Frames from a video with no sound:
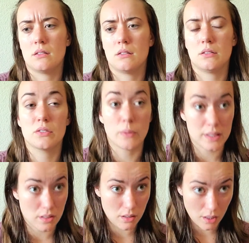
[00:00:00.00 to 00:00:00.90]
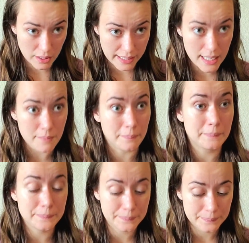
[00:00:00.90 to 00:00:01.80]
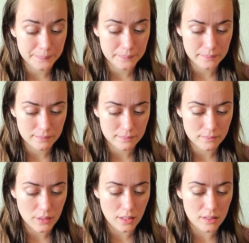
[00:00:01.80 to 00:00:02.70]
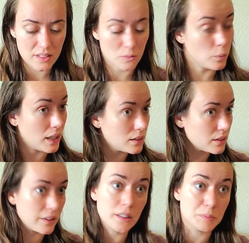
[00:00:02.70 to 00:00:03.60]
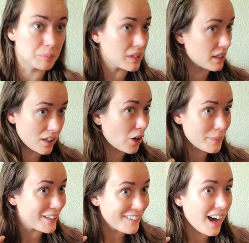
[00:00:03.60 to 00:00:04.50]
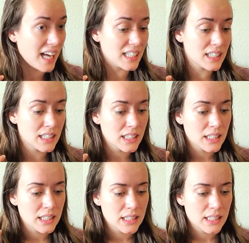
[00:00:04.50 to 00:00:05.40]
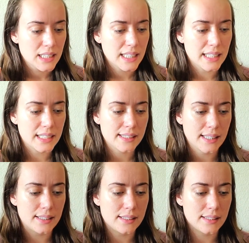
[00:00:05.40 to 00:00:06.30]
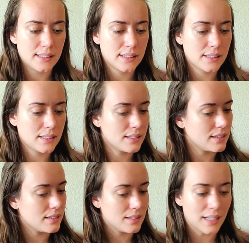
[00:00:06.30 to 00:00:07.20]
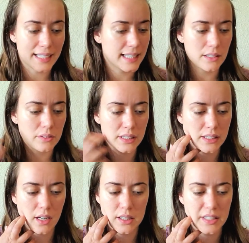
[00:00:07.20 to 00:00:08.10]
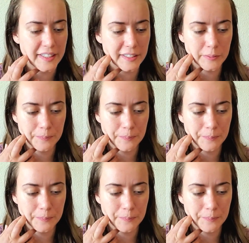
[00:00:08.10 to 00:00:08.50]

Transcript: So I started calling him. I said, well, are you going to call me or not? And he says, I can't really talk to you.